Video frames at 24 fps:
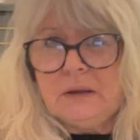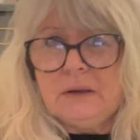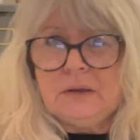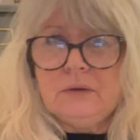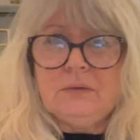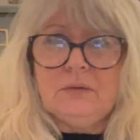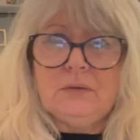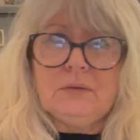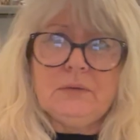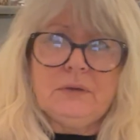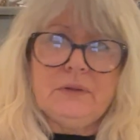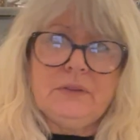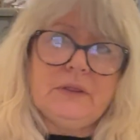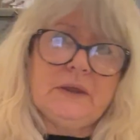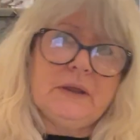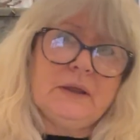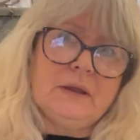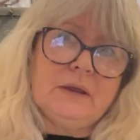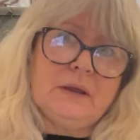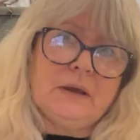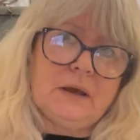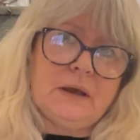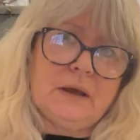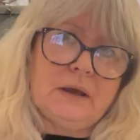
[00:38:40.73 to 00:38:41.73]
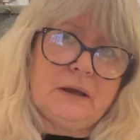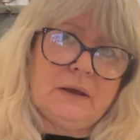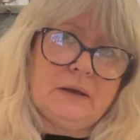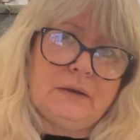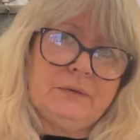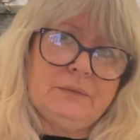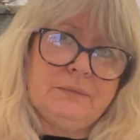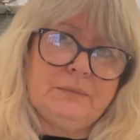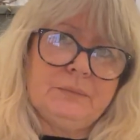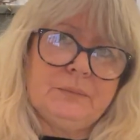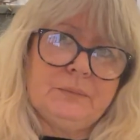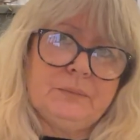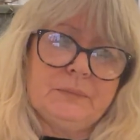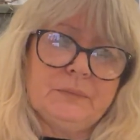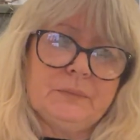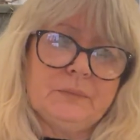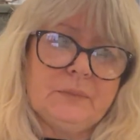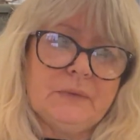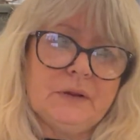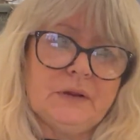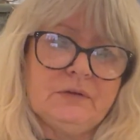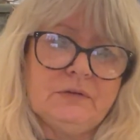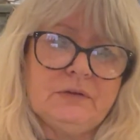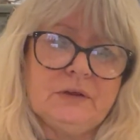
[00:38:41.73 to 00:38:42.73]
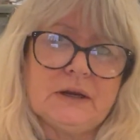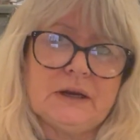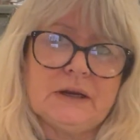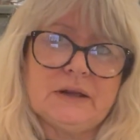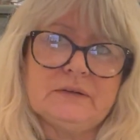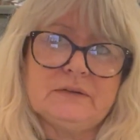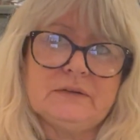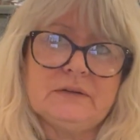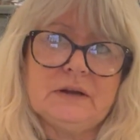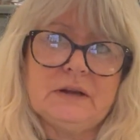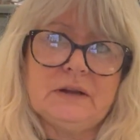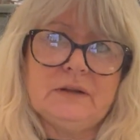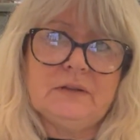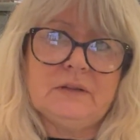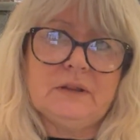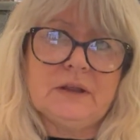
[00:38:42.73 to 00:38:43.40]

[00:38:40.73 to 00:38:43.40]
So I think if you're listening,